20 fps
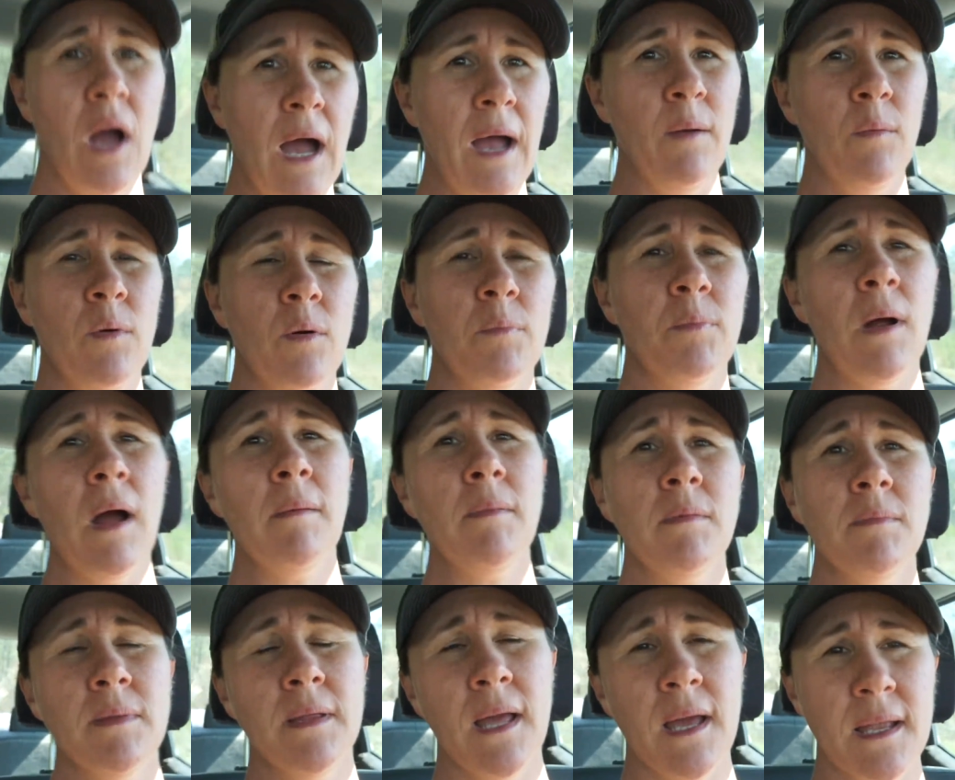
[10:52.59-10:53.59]
I will
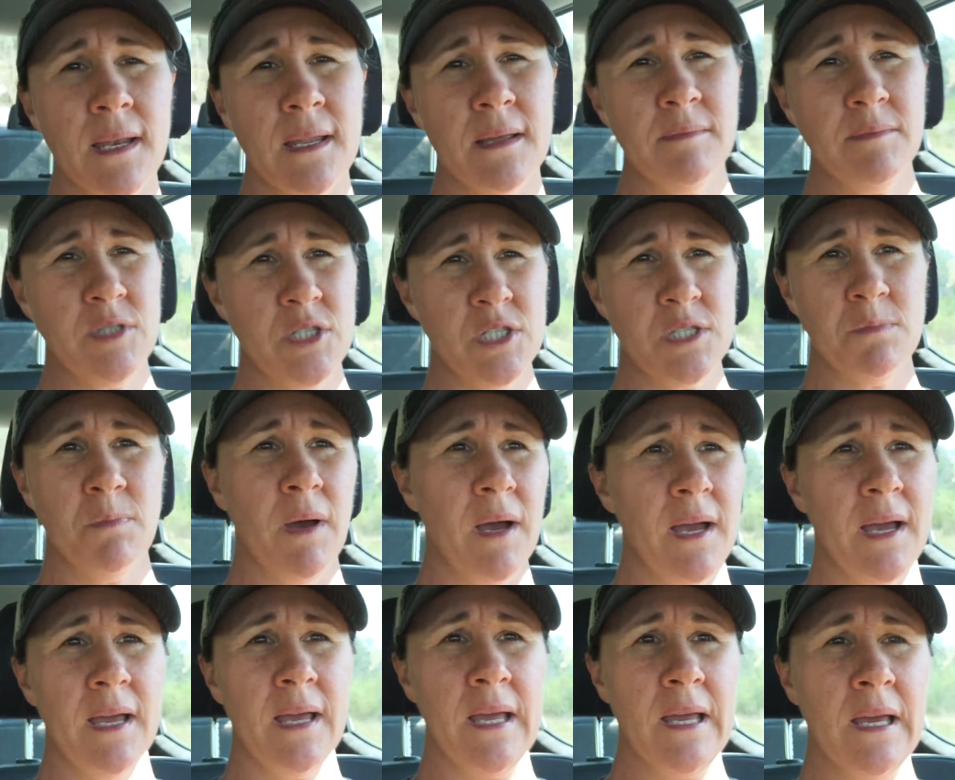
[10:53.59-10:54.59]
probably end up just
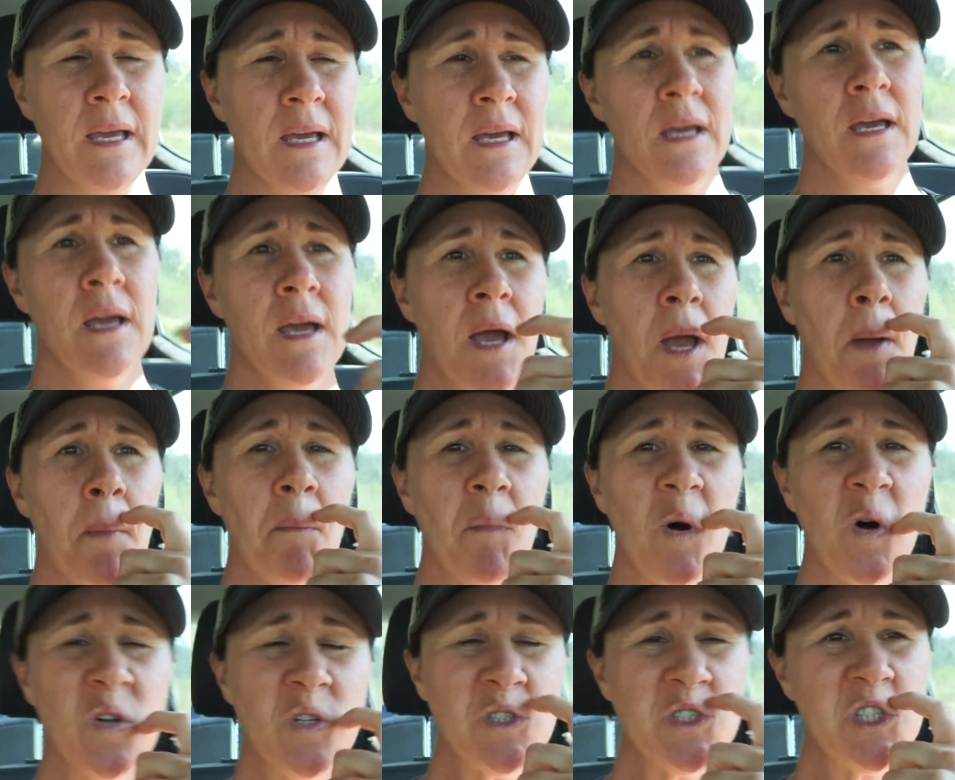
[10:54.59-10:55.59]
buying
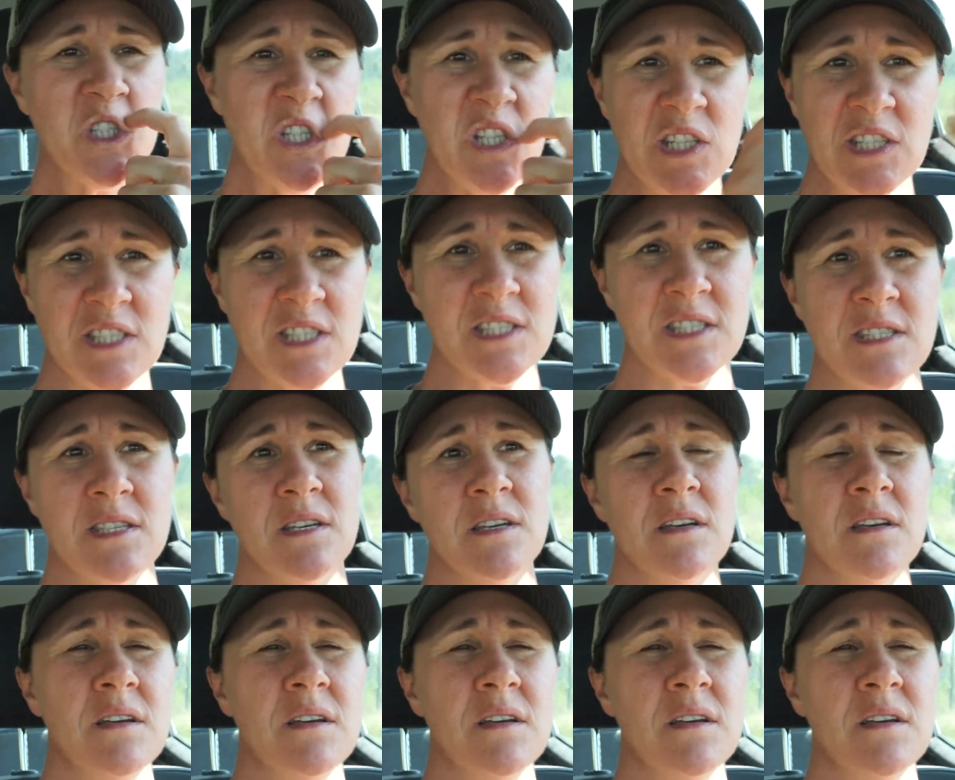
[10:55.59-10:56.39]
mulch. It's,